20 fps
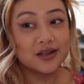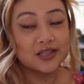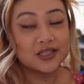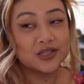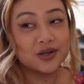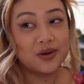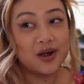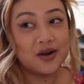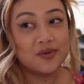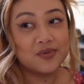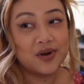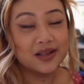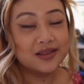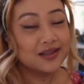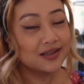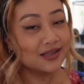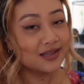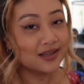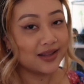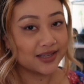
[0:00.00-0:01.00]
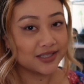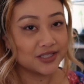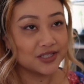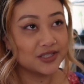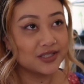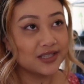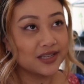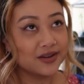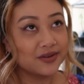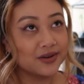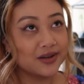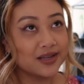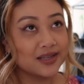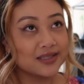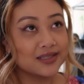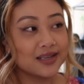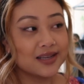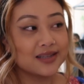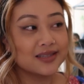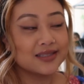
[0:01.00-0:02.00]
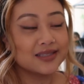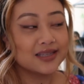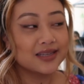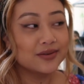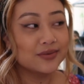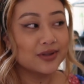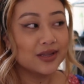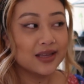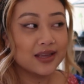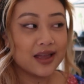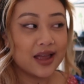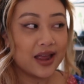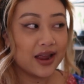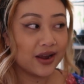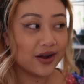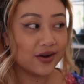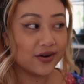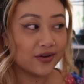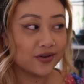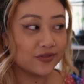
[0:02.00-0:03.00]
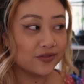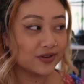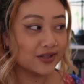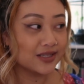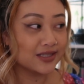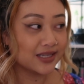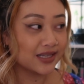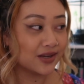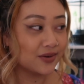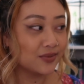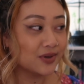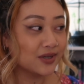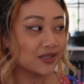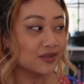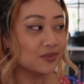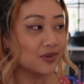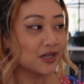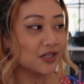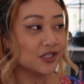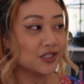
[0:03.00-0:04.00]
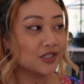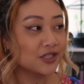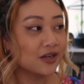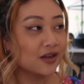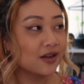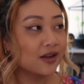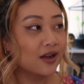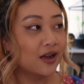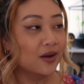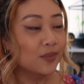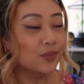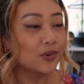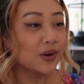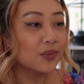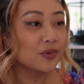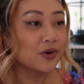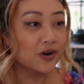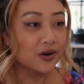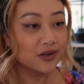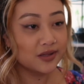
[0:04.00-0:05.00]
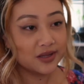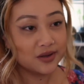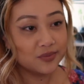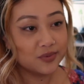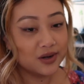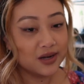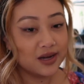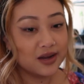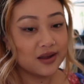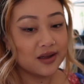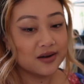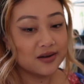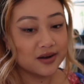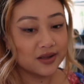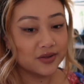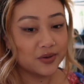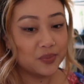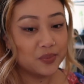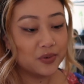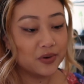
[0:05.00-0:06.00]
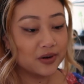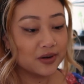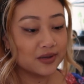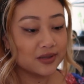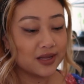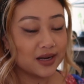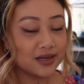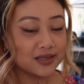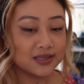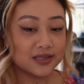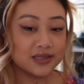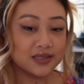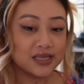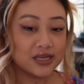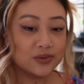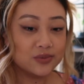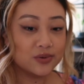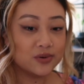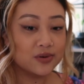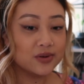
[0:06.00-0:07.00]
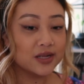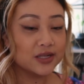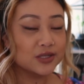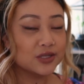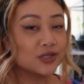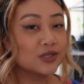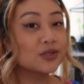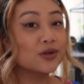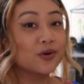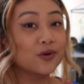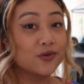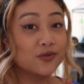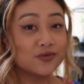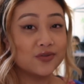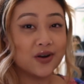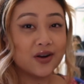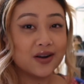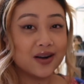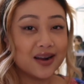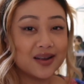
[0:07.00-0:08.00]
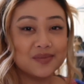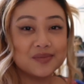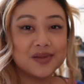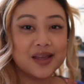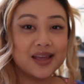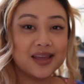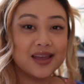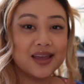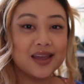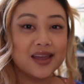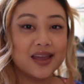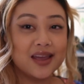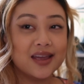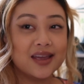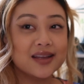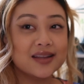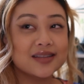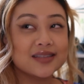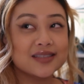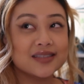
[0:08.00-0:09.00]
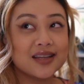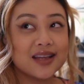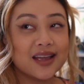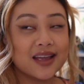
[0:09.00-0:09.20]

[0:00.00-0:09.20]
So I read the Selection series, didn't really care for the second one as much, but I'm currently reading another book that is a sequel, and so far I'm liking it.